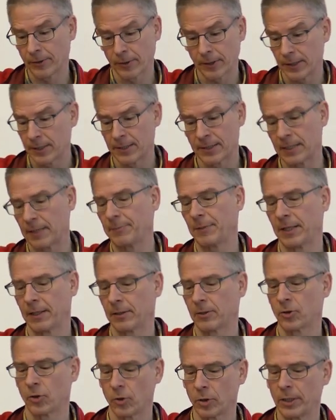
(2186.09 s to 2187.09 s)
So this is
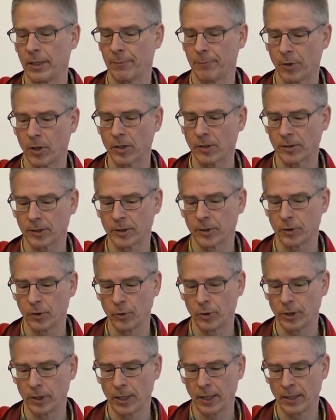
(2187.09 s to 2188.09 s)
something totally impossible to
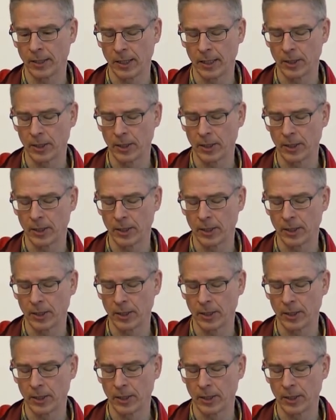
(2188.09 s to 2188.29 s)
do in, in,